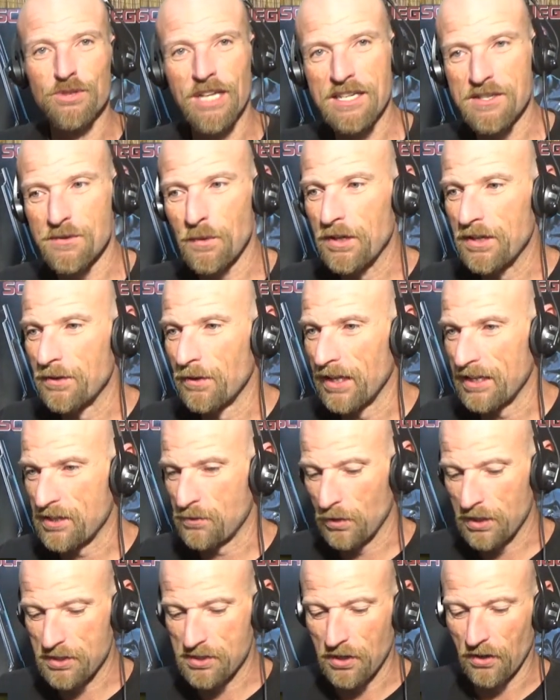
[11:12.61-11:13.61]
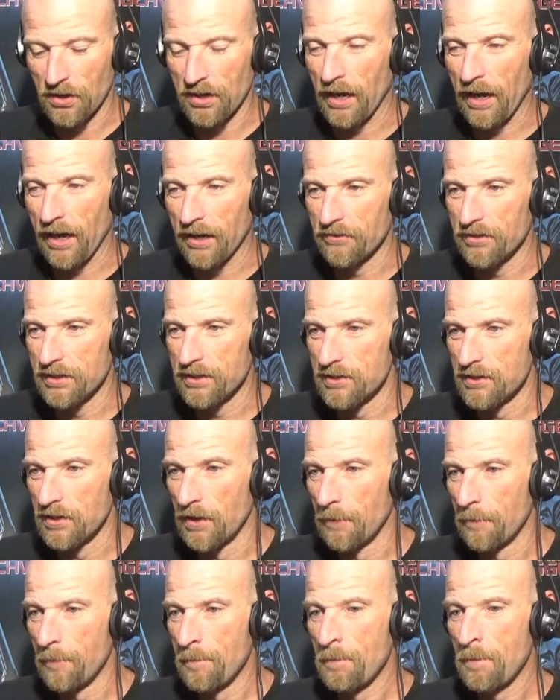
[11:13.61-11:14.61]
That's what that's what he's gotten out of it, isn't
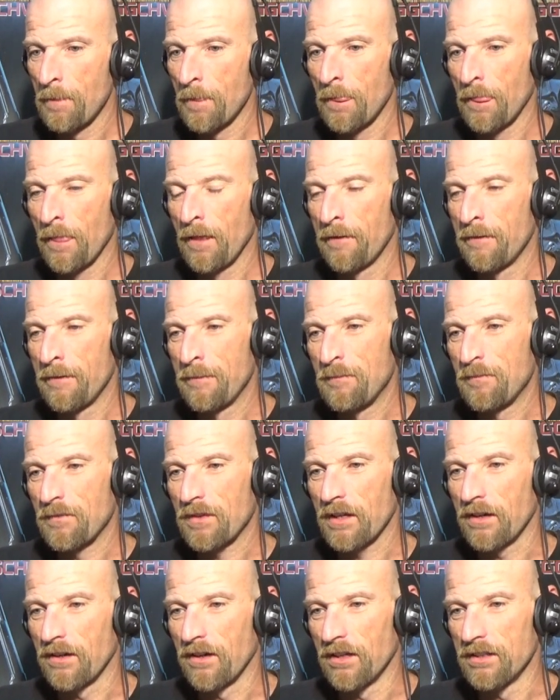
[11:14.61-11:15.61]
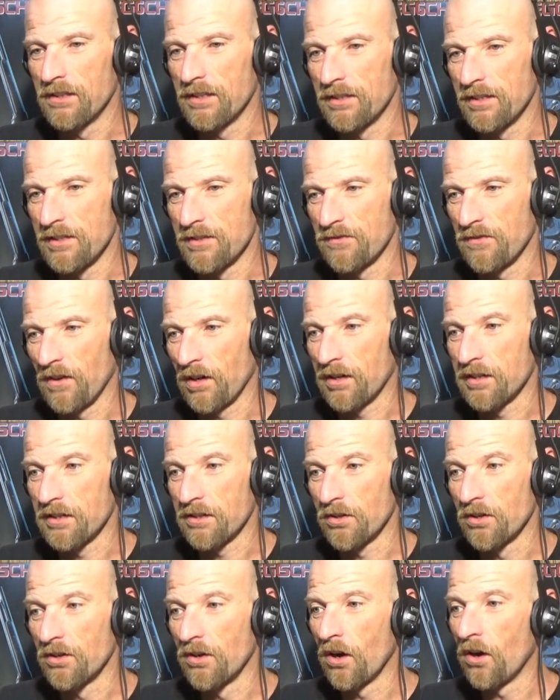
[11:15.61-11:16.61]
it? You know, look at this fucking
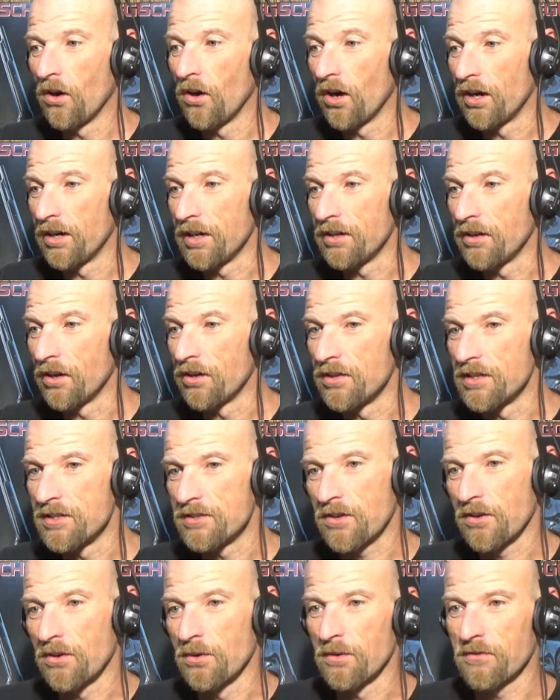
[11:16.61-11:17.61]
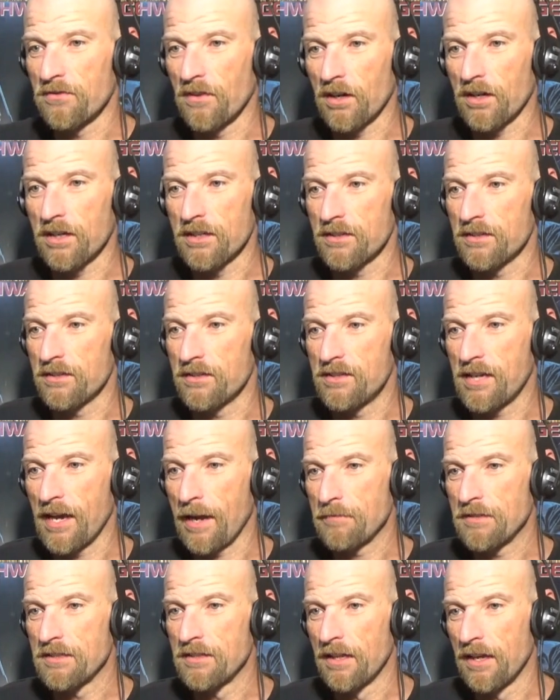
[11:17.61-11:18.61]
crew. I already know this crew are fucking
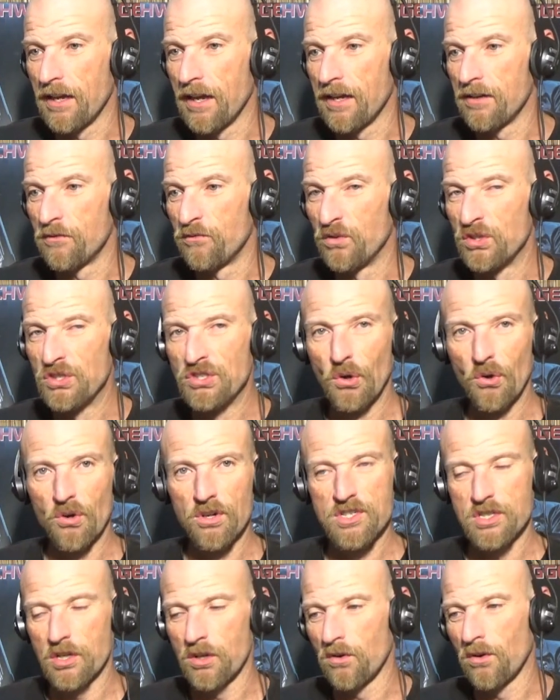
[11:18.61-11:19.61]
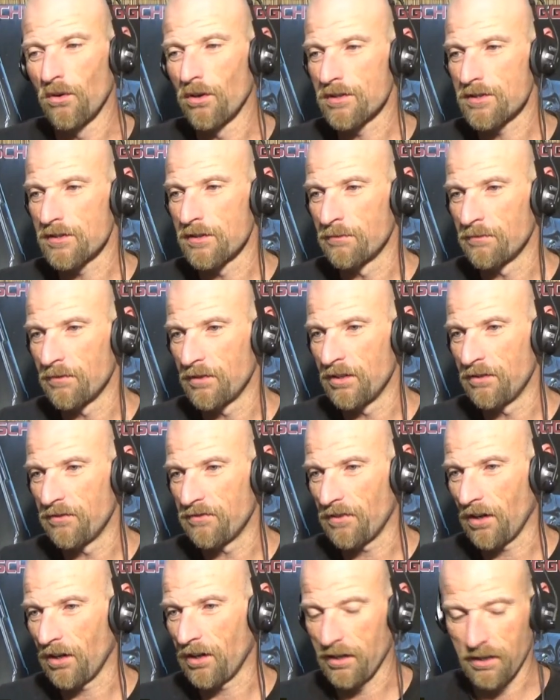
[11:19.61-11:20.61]
tapped in the head. Fedoras are awesome. You
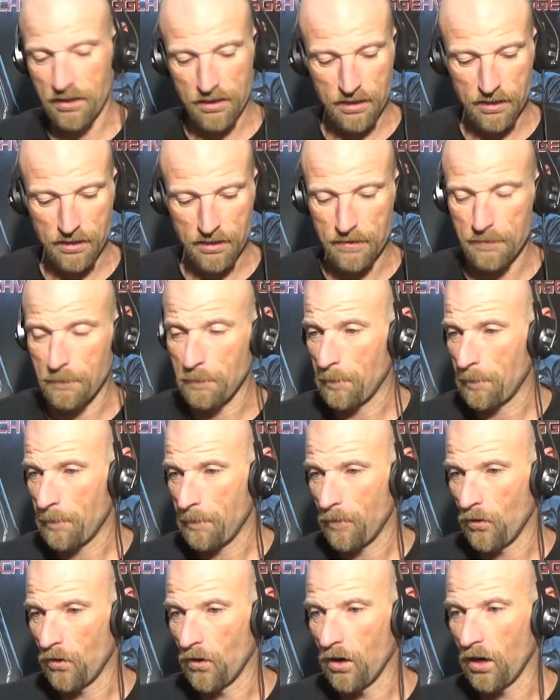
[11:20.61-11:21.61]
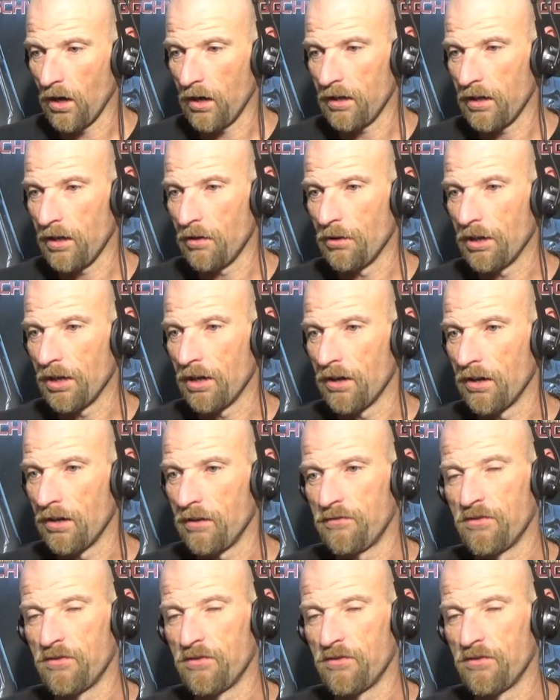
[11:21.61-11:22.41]
fucking idiot. All right, here we go.